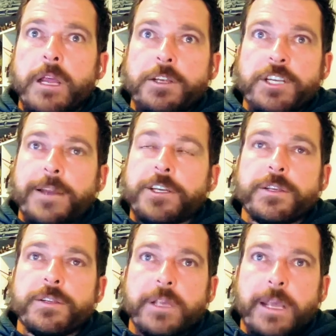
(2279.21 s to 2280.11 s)

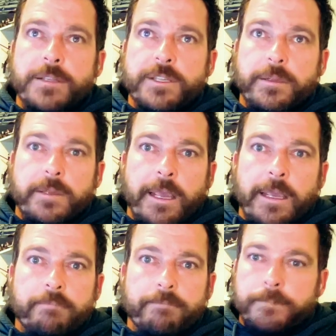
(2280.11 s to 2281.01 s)
changes as
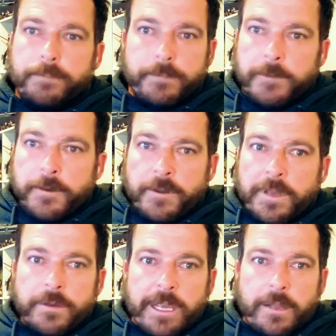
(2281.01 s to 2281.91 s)
they
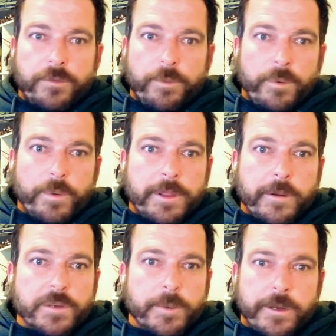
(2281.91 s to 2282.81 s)
head through, and their
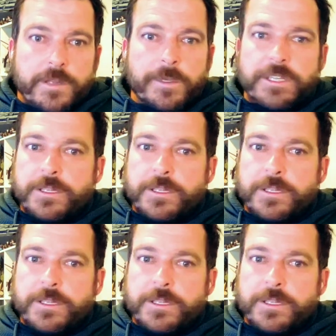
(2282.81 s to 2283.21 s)
experience with